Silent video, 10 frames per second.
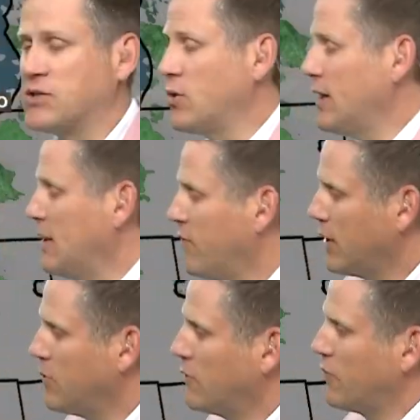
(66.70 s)
so again, a
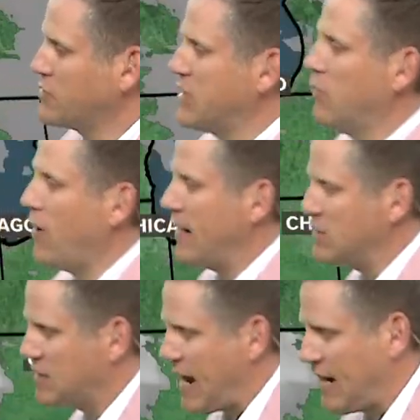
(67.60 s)
very beautiful
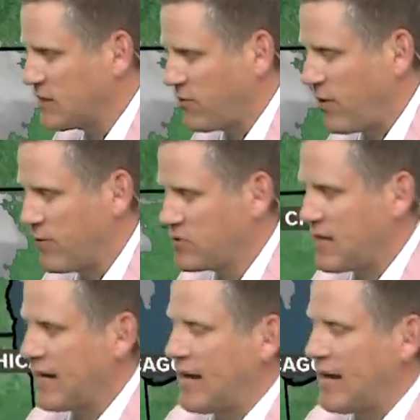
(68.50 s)
sunrise. Active weather staying